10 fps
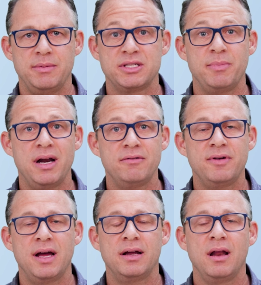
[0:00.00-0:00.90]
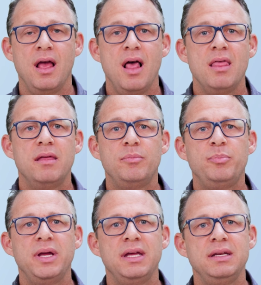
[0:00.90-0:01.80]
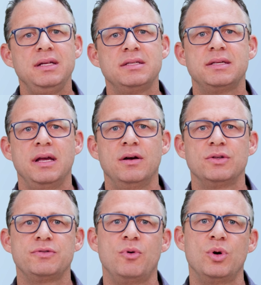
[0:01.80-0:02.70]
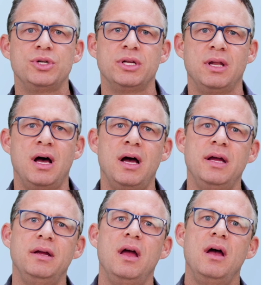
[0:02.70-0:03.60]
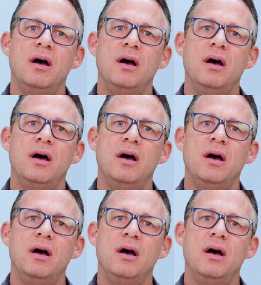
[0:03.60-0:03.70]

As a matter of fact, the pending sales for July